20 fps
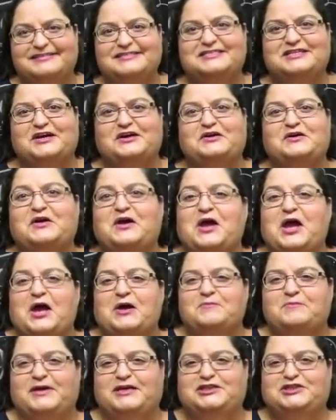So
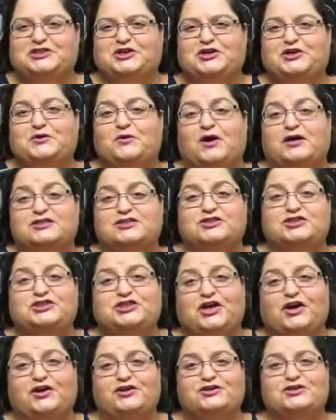make sure you also
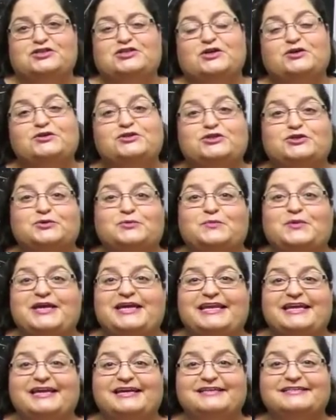share on your social
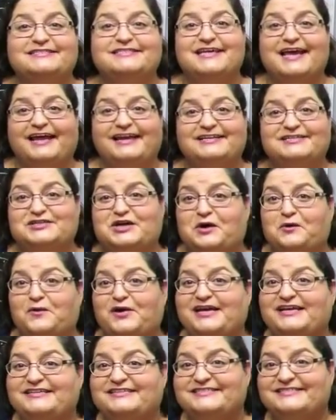medias and as
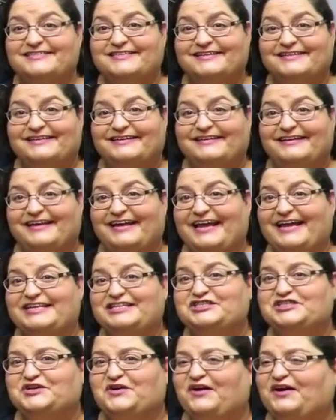always,
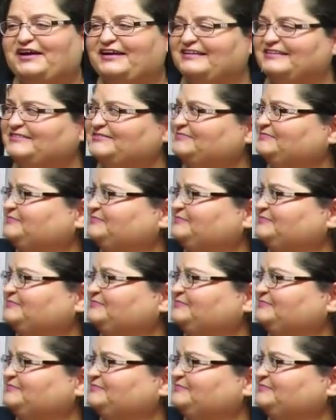enjoy.